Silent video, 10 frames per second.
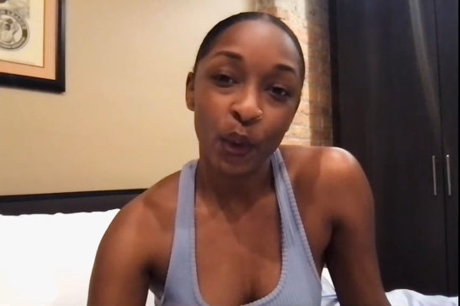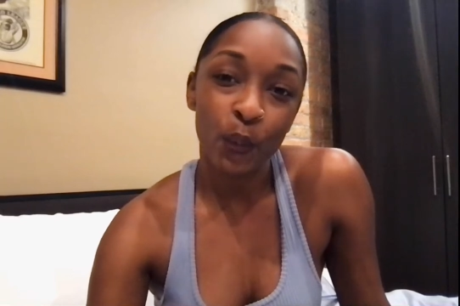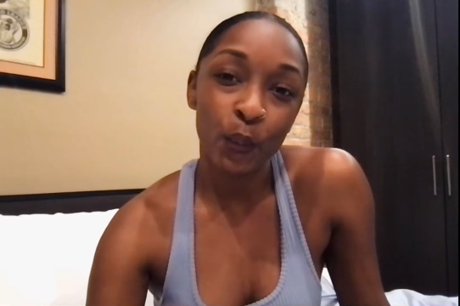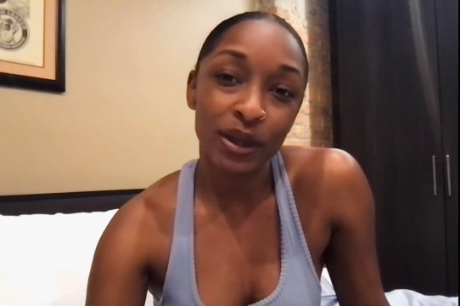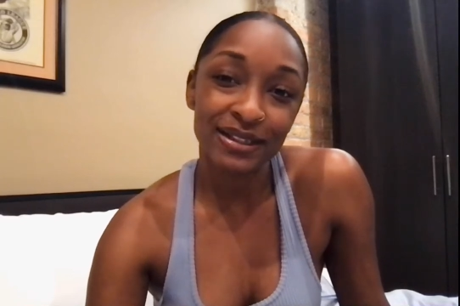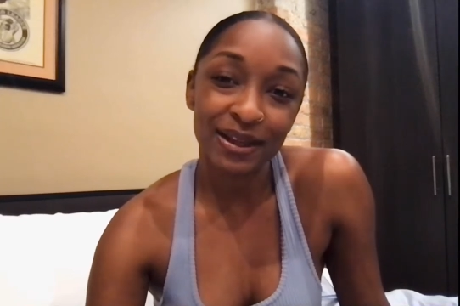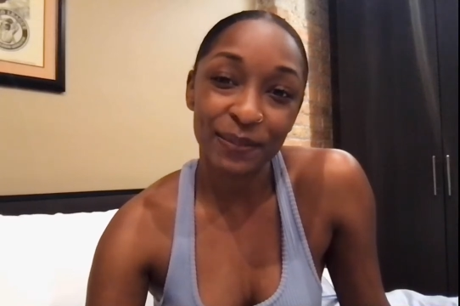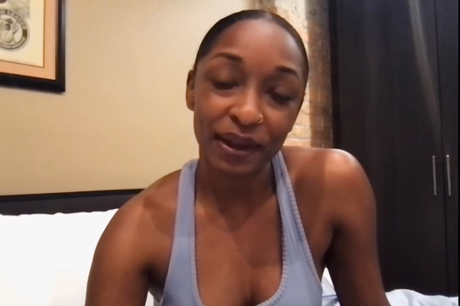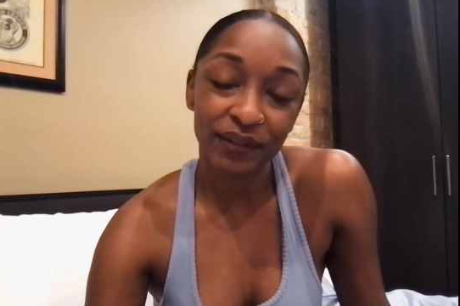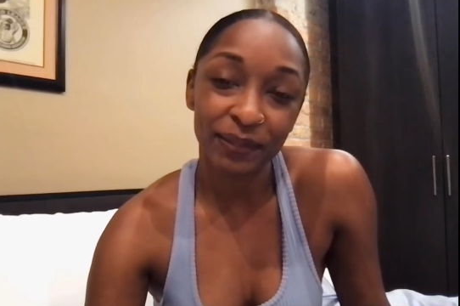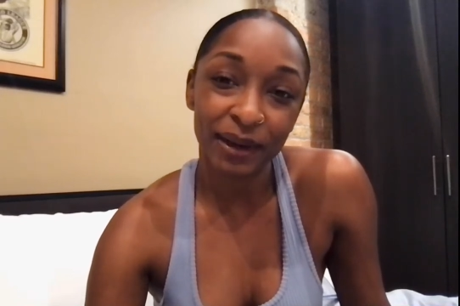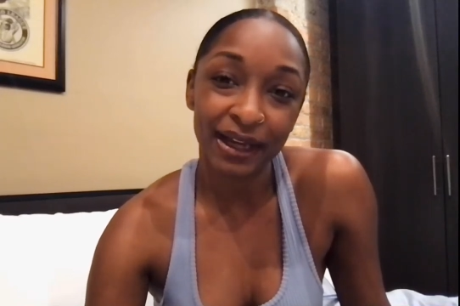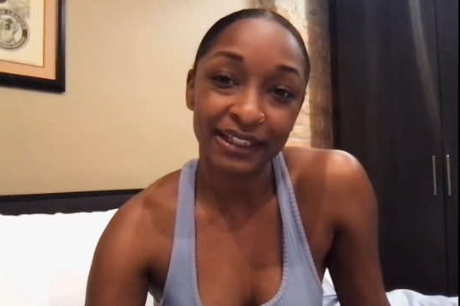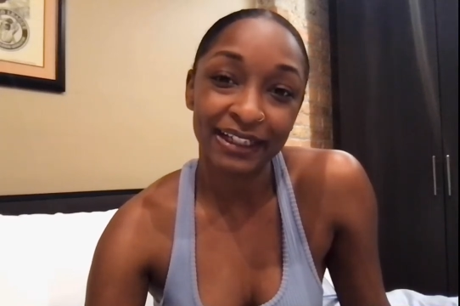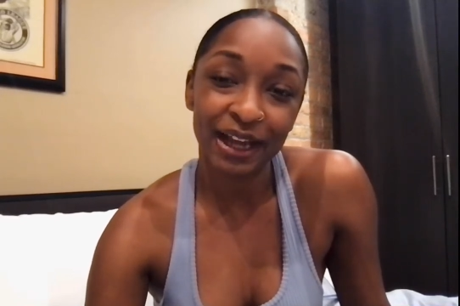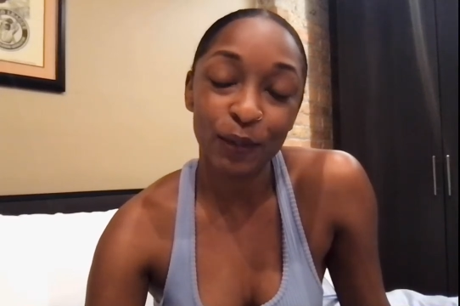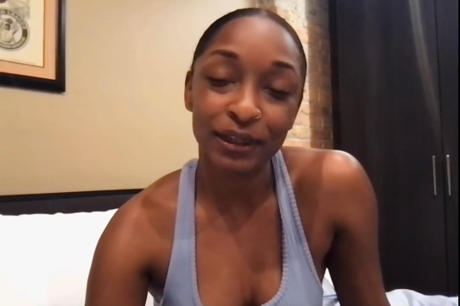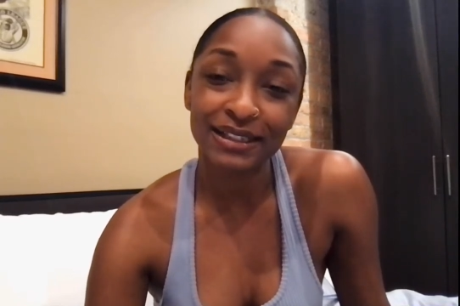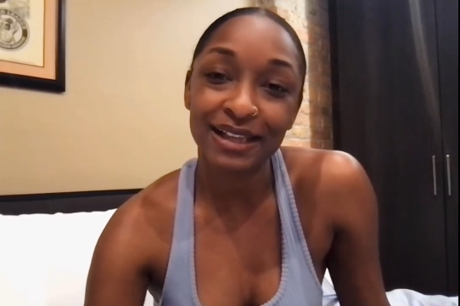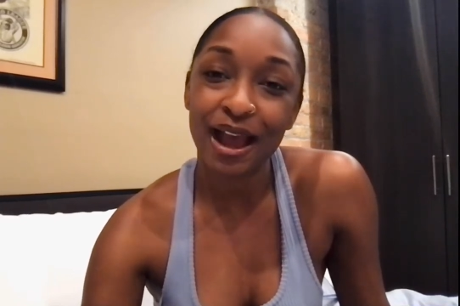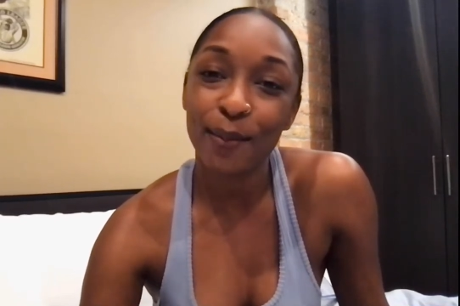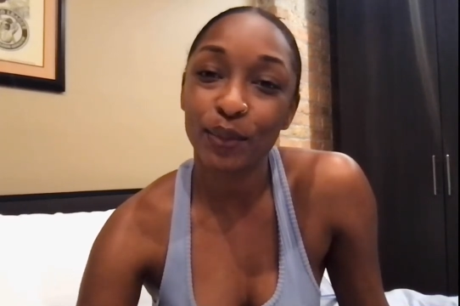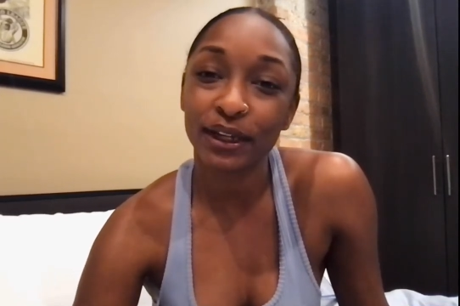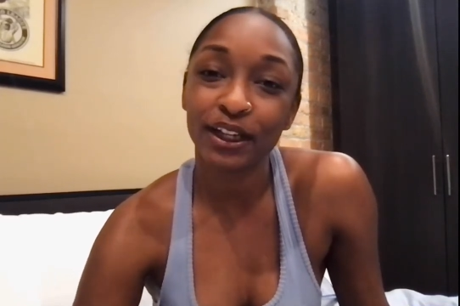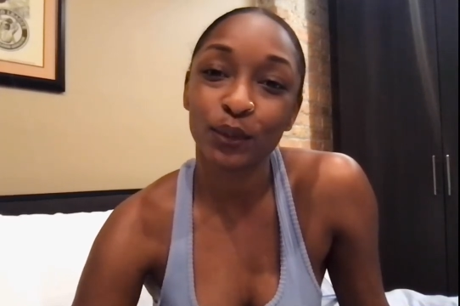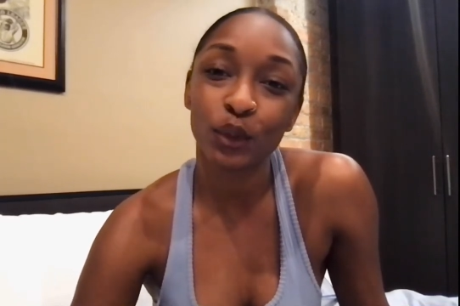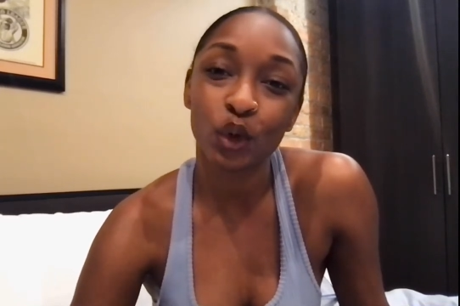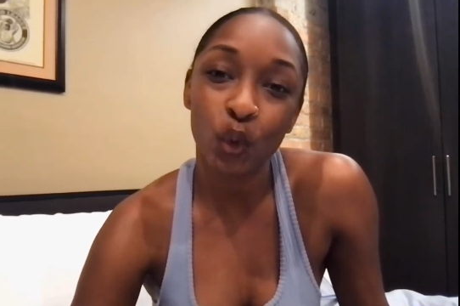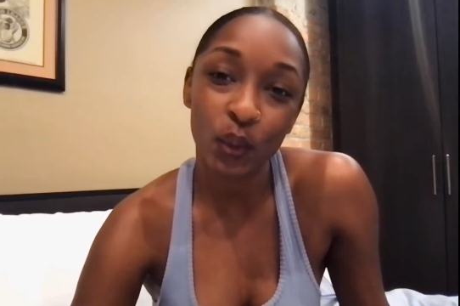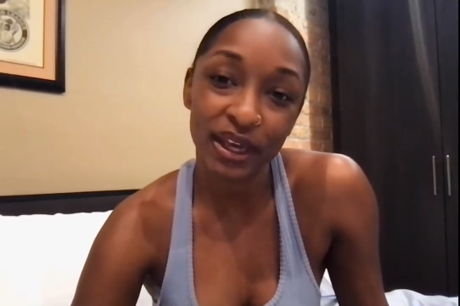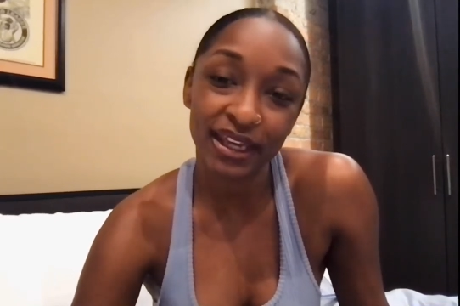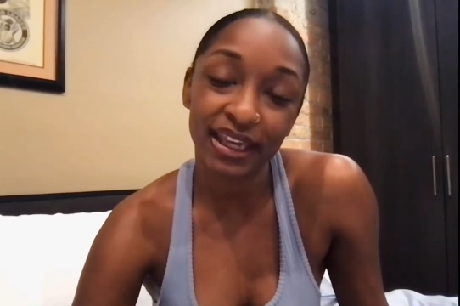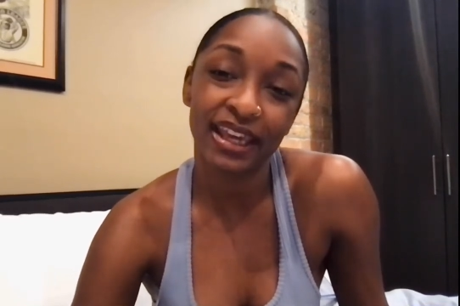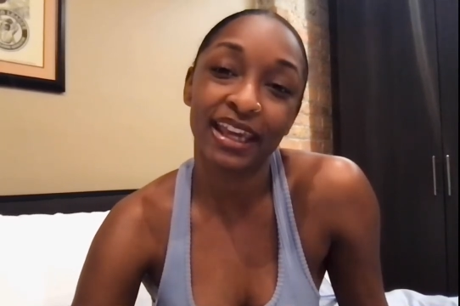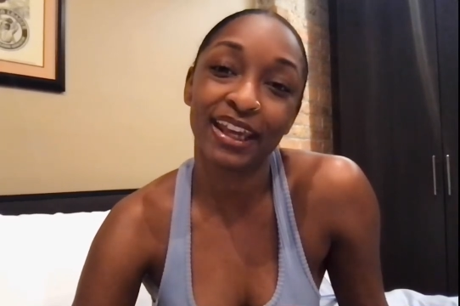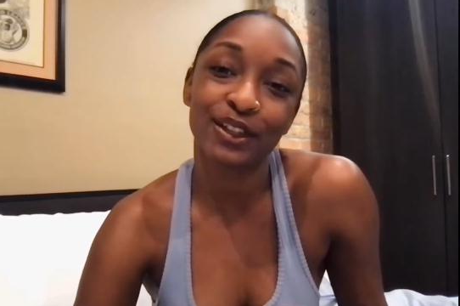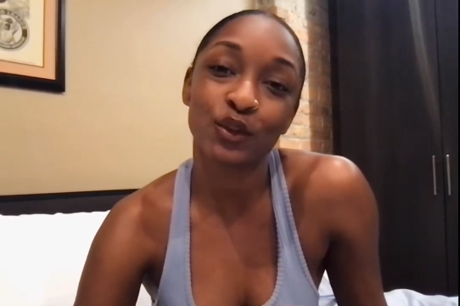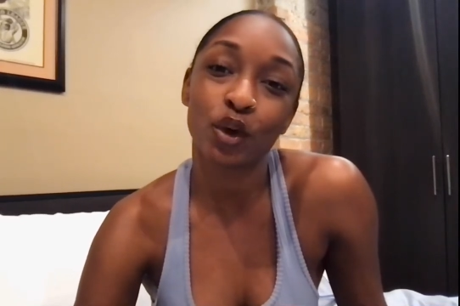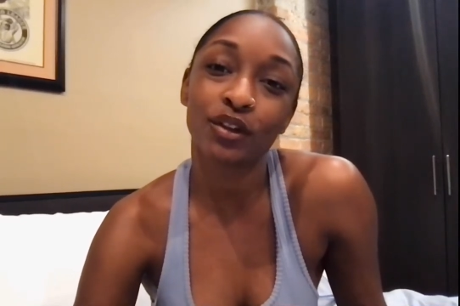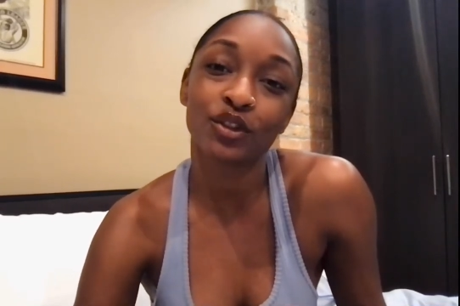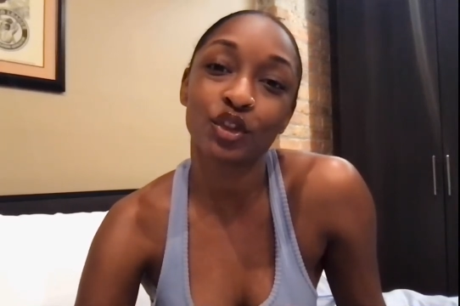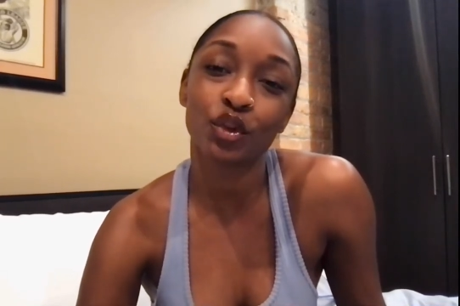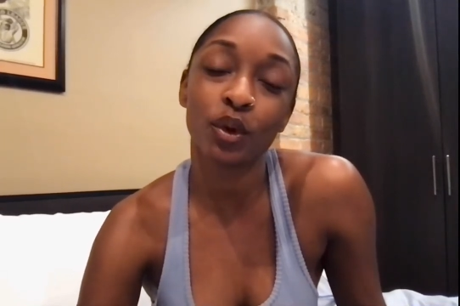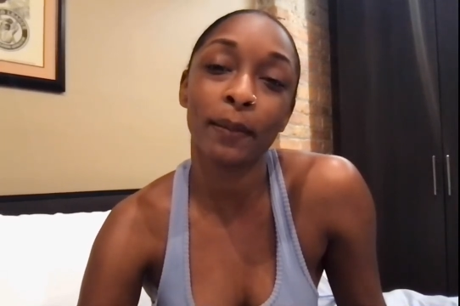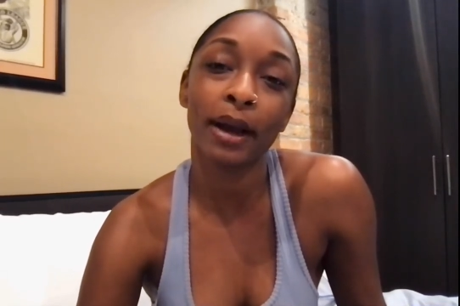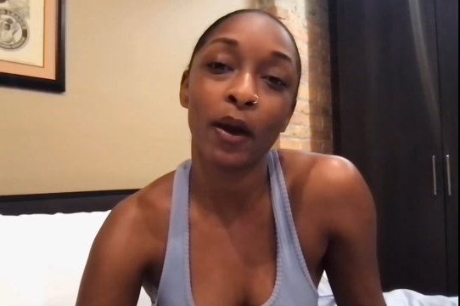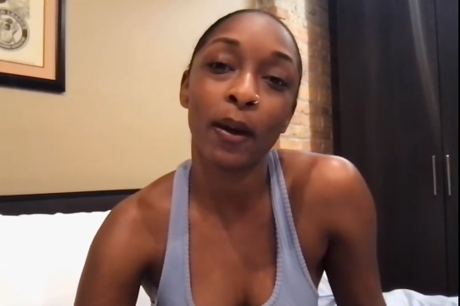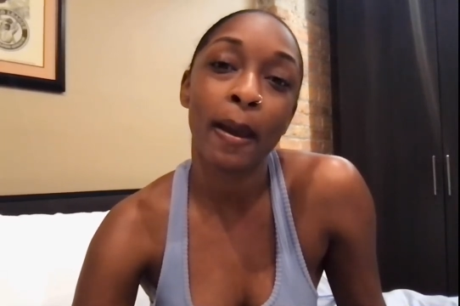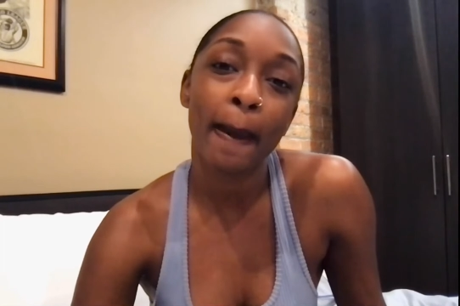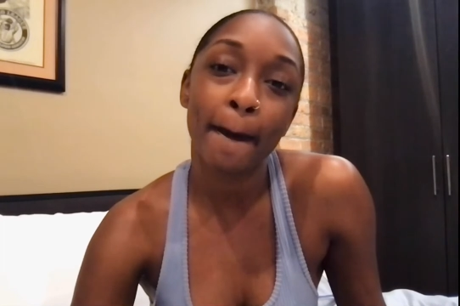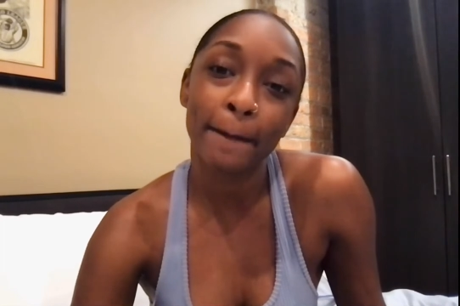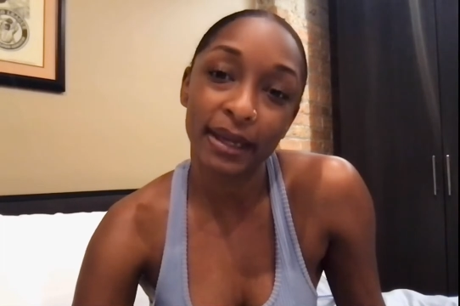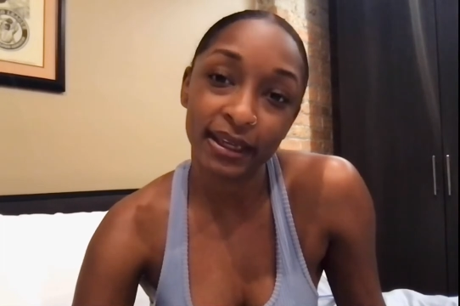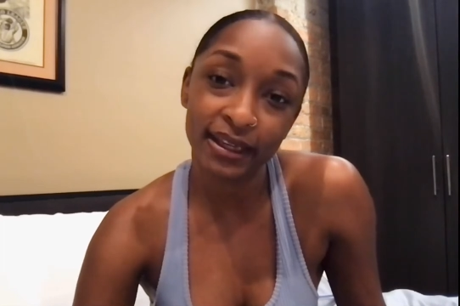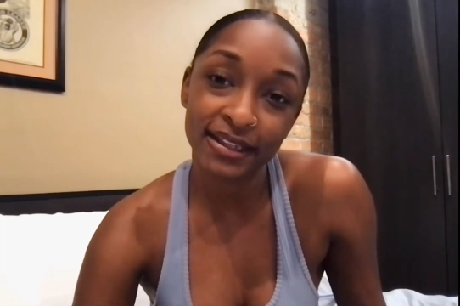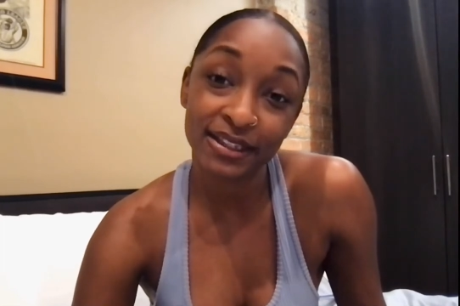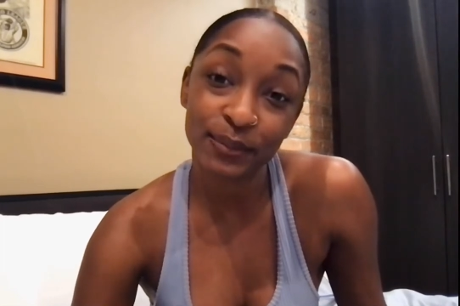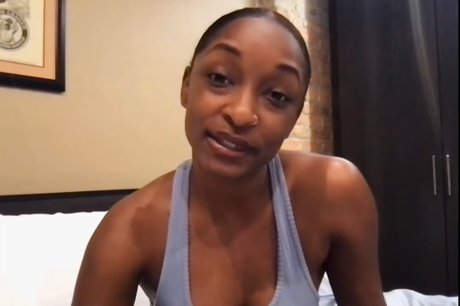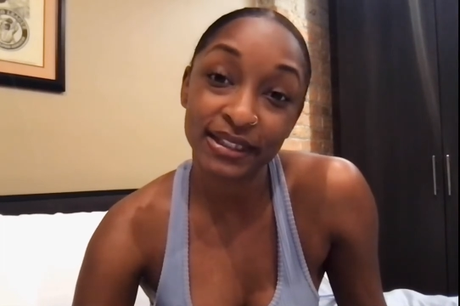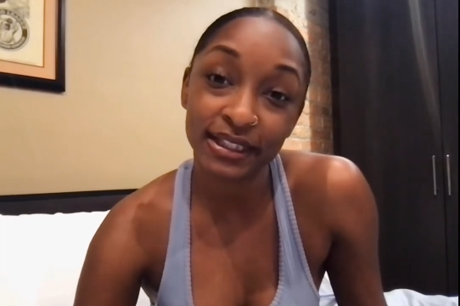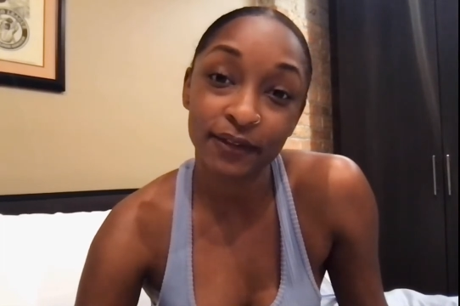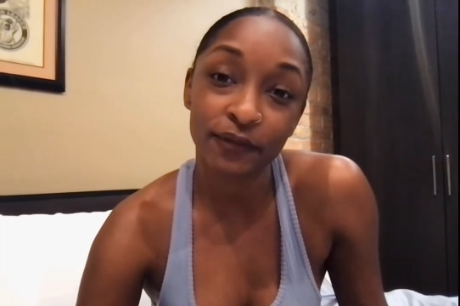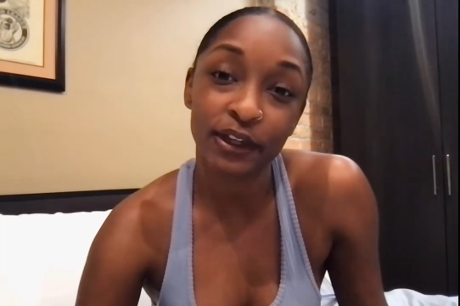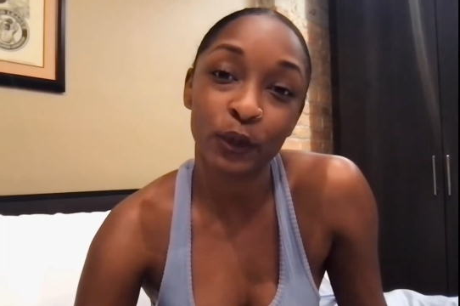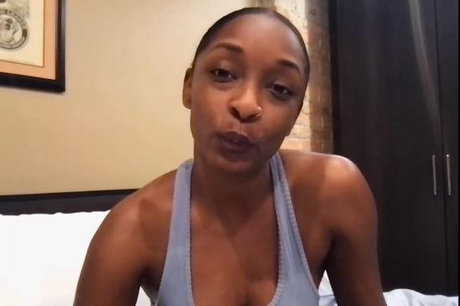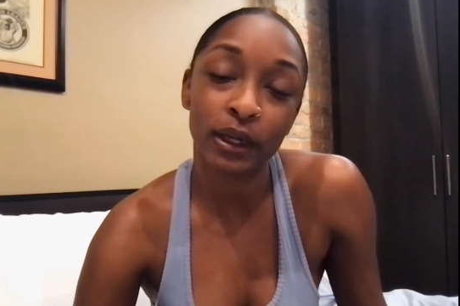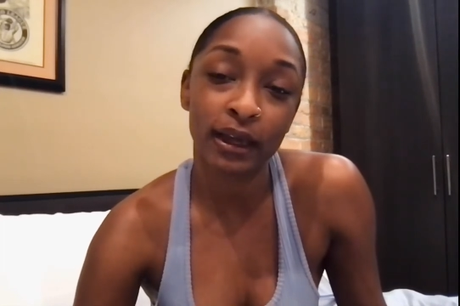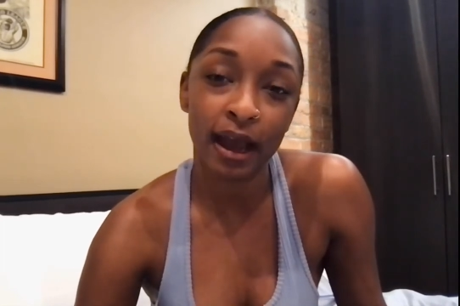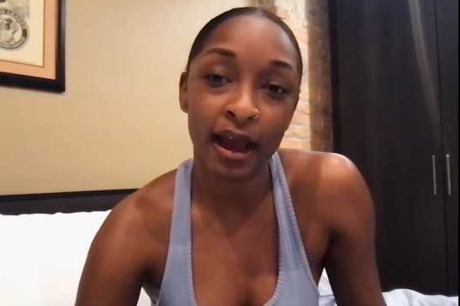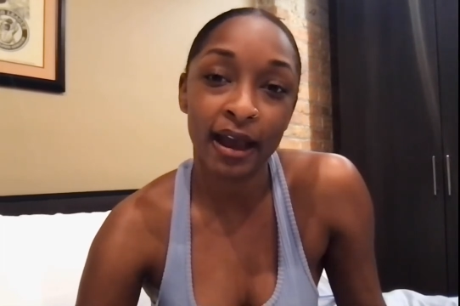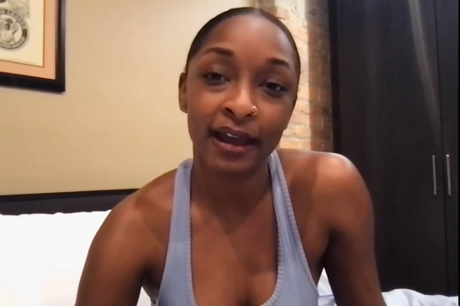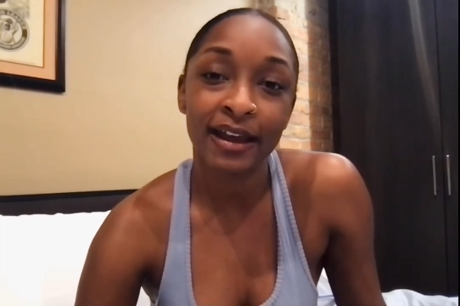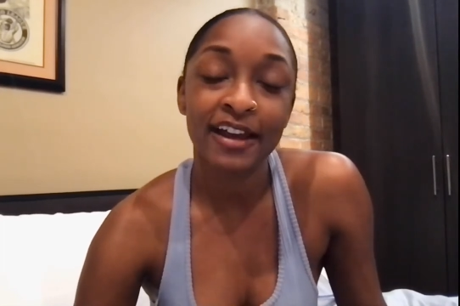What's up, everybody? I wanted to hop on here real quick and talk to you about being specific with God,